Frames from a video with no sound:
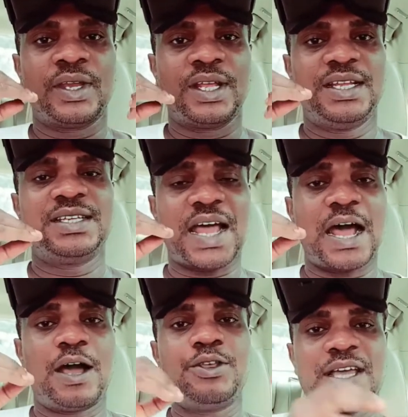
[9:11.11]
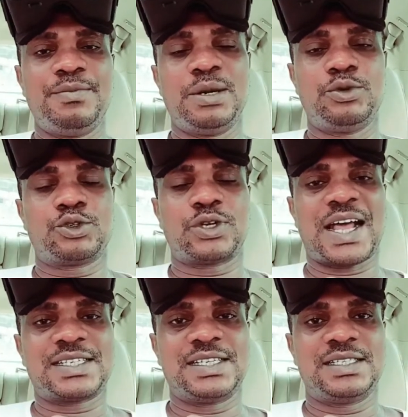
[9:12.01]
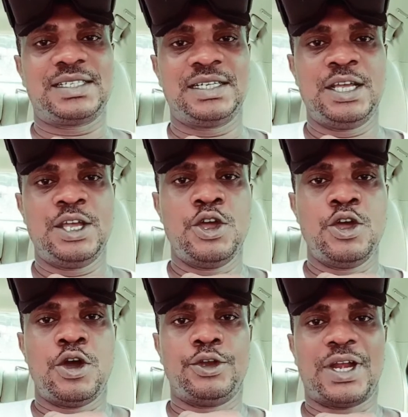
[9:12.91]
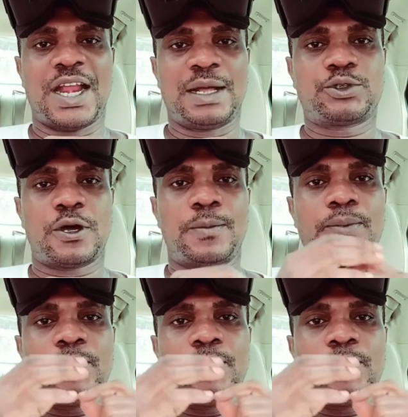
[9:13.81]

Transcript: This is how you can be able to cast it on your laptop,